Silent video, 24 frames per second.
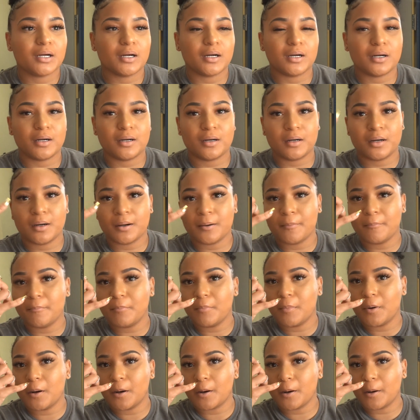
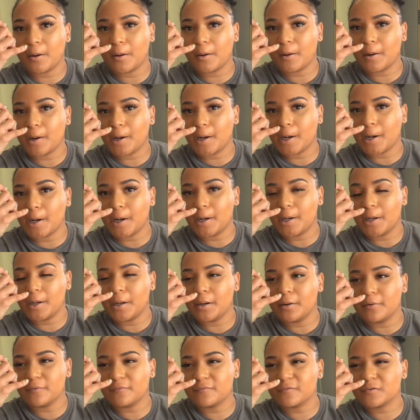
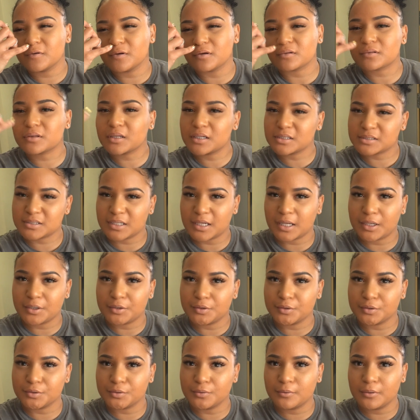of, you know, things that I
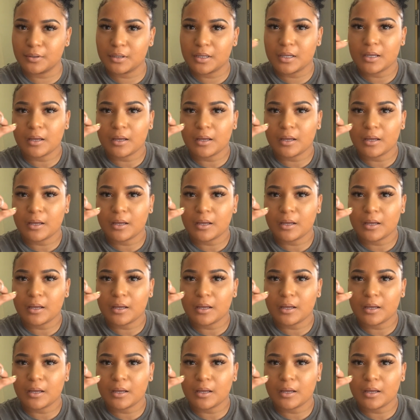do.